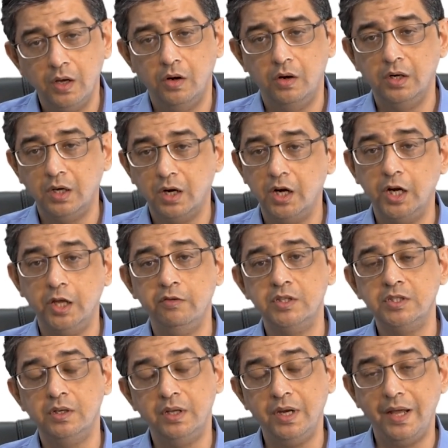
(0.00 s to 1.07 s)
On
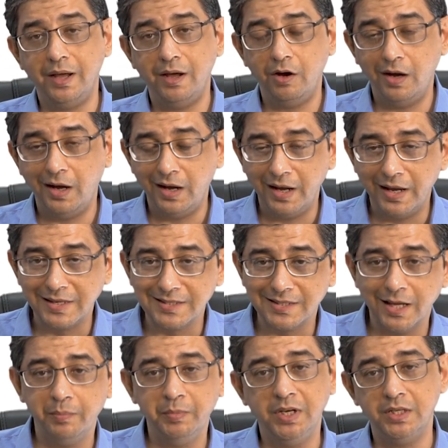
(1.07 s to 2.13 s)
cardiovascular
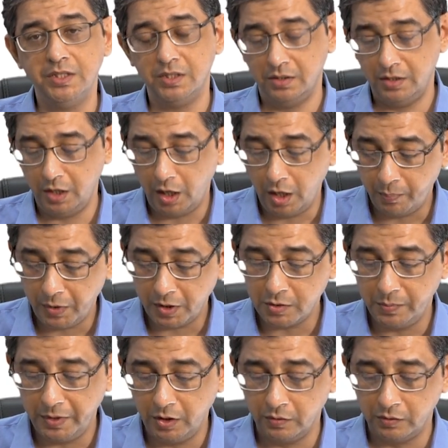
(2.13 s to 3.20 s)
examination, the apex
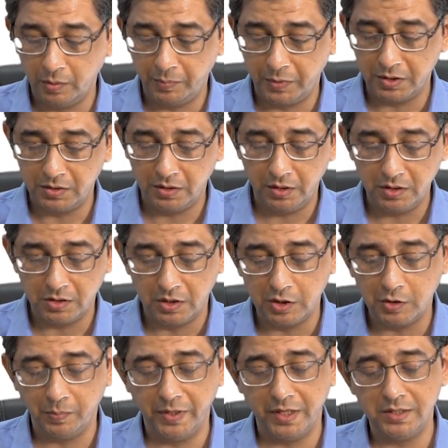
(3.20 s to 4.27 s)
beat of the person is
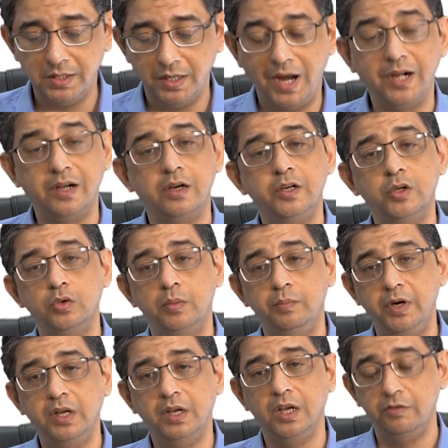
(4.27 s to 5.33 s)
displaced lateral to the
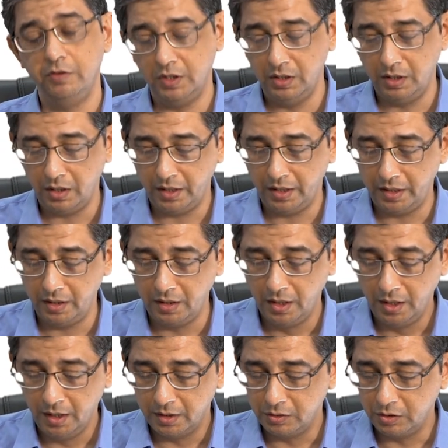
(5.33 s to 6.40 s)
mid-clavicular line.
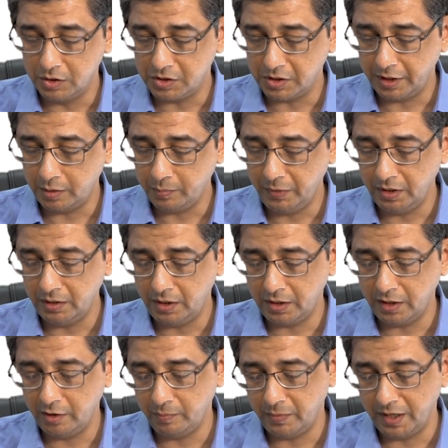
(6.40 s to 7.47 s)
This statement that
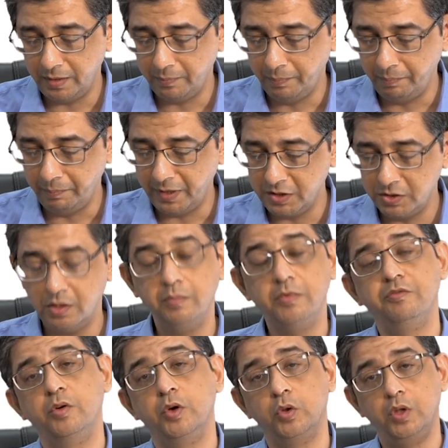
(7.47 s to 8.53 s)
I have mentioned
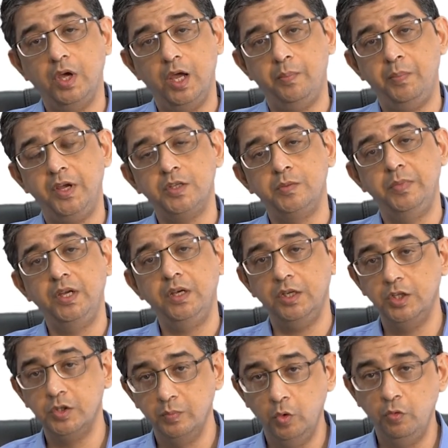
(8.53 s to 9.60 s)
before you, the apex beat
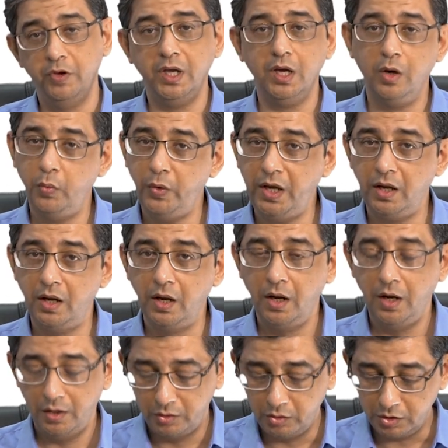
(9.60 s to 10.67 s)
is moving away.
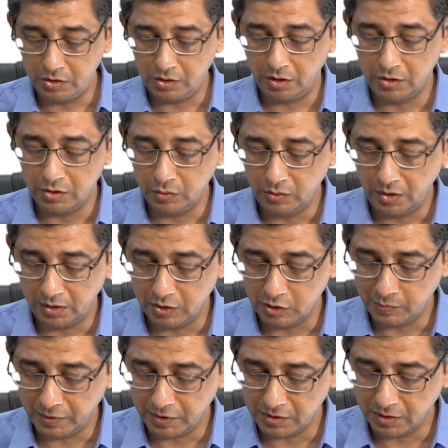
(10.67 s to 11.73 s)
This tells you that this
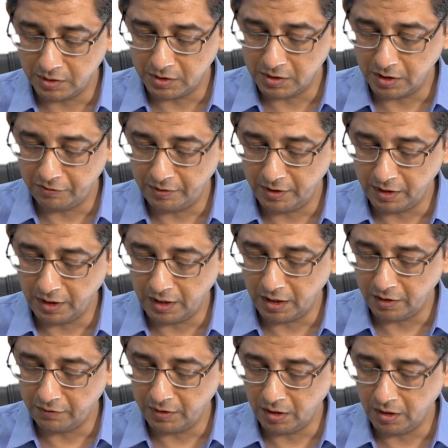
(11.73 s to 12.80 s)
person is definitely
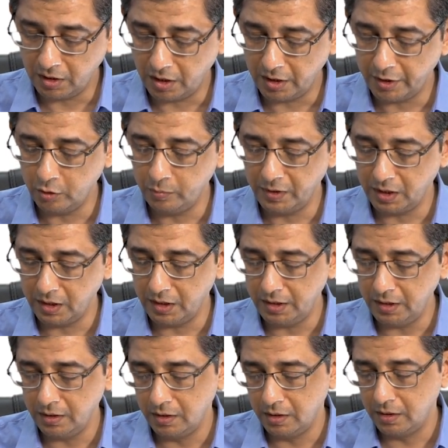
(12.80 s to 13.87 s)
having a
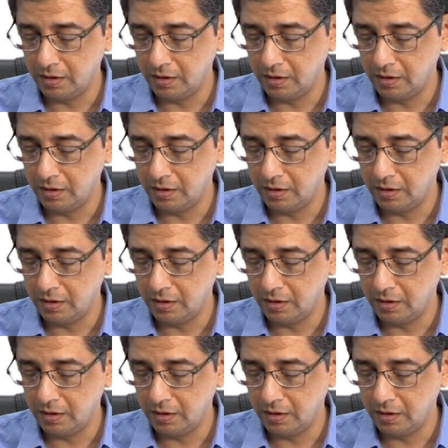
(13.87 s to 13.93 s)
cardiomegaly,